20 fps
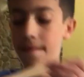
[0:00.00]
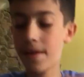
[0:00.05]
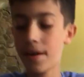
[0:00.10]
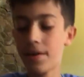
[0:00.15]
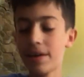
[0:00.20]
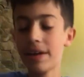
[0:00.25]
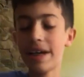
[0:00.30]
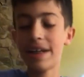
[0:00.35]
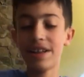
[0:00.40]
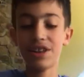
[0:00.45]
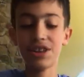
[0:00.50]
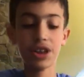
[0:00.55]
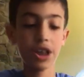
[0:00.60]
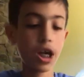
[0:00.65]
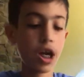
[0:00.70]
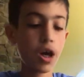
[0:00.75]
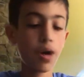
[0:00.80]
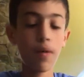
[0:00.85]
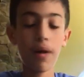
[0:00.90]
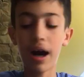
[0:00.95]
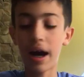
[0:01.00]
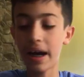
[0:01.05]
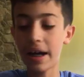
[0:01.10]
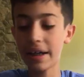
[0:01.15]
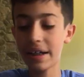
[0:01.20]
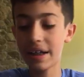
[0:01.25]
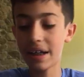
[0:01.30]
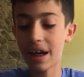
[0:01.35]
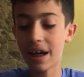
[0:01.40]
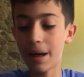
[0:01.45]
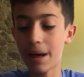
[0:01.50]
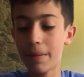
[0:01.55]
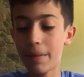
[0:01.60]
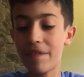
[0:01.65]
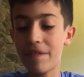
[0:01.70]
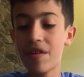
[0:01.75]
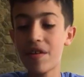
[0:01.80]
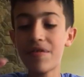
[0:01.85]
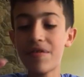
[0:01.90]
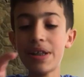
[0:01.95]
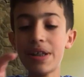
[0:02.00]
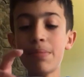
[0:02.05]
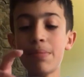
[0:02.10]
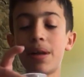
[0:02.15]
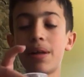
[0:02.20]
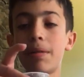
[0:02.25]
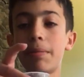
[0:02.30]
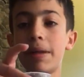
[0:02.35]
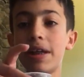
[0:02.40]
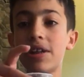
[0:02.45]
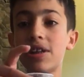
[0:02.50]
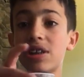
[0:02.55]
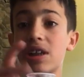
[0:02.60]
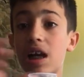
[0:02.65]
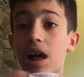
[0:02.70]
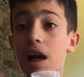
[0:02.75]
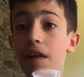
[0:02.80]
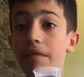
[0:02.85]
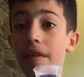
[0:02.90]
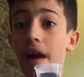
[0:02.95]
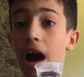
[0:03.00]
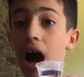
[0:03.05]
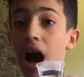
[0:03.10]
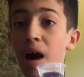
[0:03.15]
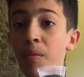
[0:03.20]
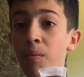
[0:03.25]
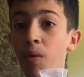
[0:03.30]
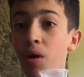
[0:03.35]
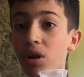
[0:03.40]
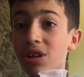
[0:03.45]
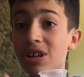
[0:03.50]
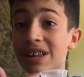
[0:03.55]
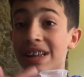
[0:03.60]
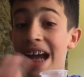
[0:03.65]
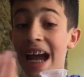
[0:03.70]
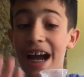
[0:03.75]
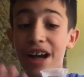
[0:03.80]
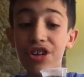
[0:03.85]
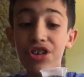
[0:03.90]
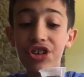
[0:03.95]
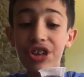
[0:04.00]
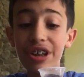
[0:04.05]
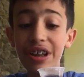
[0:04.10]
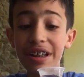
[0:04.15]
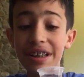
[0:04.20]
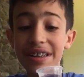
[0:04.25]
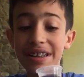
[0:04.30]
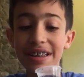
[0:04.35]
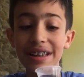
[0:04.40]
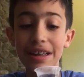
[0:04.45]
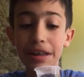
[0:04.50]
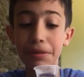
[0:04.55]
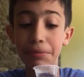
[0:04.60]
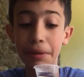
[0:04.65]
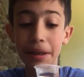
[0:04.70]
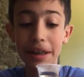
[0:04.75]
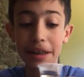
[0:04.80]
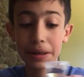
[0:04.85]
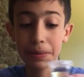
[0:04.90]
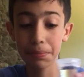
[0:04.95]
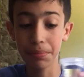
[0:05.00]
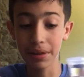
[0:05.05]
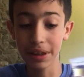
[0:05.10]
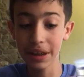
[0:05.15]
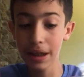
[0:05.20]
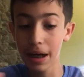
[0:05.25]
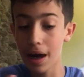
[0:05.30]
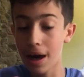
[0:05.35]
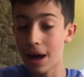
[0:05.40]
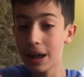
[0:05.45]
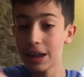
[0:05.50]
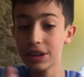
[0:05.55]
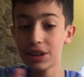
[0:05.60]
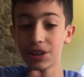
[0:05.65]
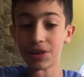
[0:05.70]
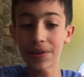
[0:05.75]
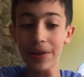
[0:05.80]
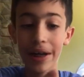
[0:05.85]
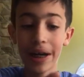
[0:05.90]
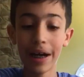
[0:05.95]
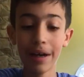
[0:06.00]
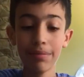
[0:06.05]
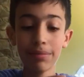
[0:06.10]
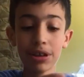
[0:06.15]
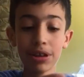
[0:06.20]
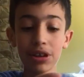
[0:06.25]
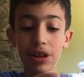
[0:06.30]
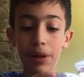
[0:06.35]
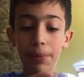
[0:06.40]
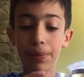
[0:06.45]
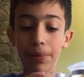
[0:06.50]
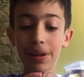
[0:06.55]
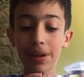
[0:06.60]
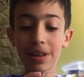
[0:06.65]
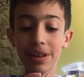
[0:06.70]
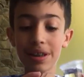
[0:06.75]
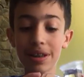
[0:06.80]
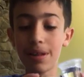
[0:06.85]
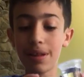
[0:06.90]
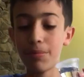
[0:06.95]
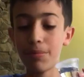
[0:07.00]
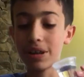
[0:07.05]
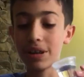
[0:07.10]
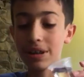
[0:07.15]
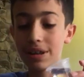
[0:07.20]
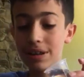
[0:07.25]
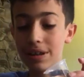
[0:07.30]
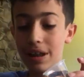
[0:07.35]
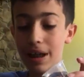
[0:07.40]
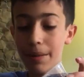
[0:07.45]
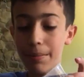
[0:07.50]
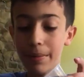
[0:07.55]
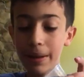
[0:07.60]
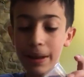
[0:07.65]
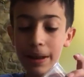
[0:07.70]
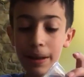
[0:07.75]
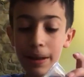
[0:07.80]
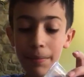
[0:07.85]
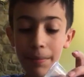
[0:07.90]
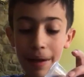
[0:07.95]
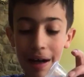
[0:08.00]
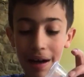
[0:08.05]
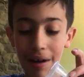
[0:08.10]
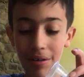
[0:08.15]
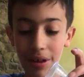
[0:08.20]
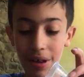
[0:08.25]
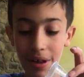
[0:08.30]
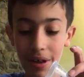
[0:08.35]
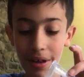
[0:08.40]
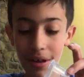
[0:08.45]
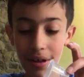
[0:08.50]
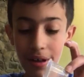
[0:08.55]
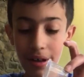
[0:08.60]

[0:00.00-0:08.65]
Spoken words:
Okay, so I got my 15 milliliters of hot water. It's actually like steaming. It's pretty hot. So now I'm just going to put this in with the slime making powder.